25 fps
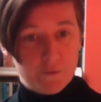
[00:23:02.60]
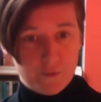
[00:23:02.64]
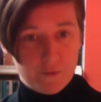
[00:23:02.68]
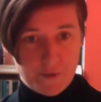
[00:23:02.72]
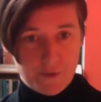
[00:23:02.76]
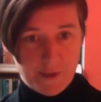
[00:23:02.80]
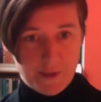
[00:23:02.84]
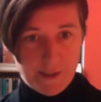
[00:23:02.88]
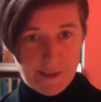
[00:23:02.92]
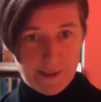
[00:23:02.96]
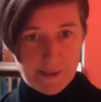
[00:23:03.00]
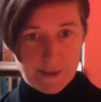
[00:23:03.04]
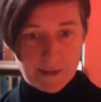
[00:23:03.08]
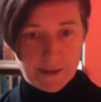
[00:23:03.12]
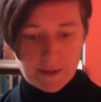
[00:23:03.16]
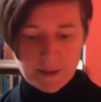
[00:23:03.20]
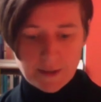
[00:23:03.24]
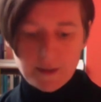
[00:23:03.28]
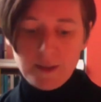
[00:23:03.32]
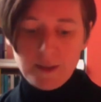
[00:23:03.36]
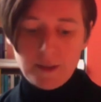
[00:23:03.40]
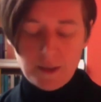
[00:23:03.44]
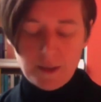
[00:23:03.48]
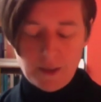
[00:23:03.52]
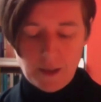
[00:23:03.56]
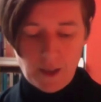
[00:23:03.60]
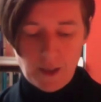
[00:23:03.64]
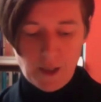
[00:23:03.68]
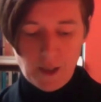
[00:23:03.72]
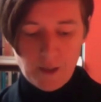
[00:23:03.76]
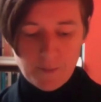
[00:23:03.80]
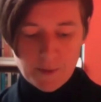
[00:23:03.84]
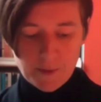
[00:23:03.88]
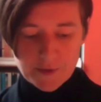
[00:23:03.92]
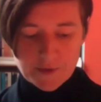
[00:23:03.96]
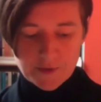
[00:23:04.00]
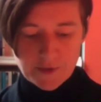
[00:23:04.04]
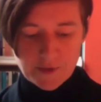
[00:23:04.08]
thing,
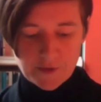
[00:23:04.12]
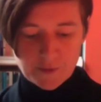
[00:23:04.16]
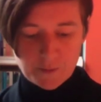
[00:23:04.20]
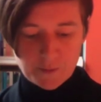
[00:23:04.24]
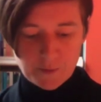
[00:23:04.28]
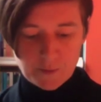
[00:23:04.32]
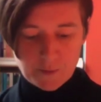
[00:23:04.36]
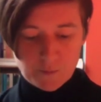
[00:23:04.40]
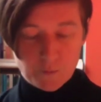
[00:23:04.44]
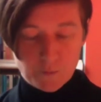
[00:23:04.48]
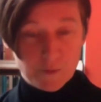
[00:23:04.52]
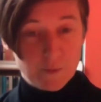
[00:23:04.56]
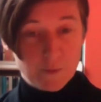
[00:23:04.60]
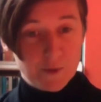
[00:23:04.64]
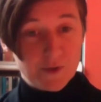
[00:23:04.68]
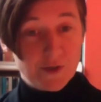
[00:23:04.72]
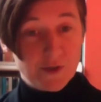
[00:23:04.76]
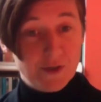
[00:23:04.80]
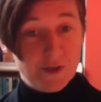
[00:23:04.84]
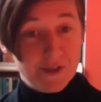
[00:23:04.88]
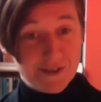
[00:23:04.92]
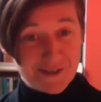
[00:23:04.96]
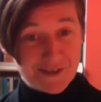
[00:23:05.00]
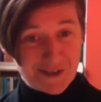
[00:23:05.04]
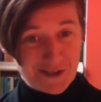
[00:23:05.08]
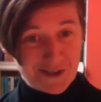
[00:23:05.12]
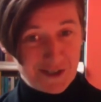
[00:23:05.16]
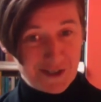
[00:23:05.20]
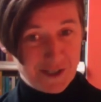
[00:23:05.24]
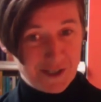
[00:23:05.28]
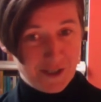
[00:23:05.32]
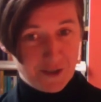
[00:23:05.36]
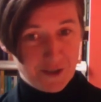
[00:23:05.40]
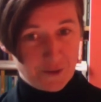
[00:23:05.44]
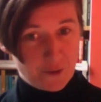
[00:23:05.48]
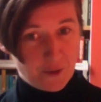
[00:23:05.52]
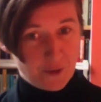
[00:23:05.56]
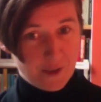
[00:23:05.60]
a sentiment with which I
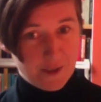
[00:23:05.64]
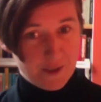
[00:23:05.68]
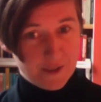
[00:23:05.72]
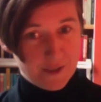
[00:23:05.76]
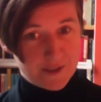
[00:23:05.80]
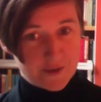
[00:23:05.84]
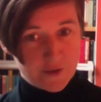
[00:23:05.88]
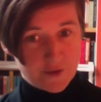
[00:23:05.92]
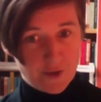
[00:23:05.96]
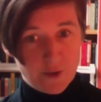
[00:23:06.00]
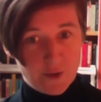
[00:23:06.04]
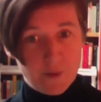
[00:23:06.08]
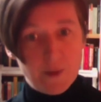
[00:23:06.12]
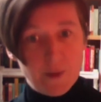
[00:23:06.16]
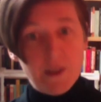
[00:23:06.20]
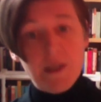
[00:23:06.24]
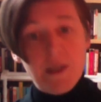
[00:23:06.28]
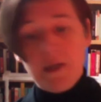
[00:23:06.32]
entirely agree. So